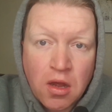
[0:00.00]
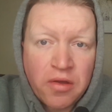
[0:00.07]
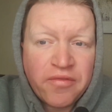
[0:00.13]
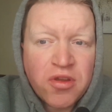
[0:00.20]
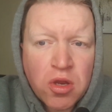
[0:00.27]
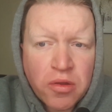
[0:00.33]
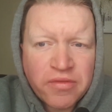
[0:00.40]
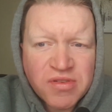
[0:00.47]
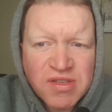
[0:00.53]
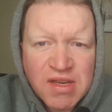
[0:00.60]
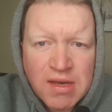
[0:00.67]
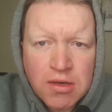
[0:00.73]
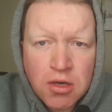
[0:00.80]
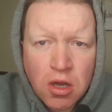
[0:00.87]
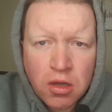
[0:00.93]
of
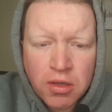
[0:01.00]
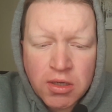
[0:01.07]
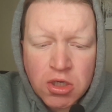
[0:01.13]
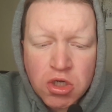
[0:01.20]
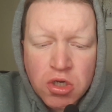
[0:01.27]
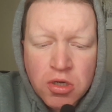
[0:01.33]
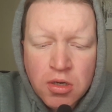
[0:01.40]
UFC knowledge,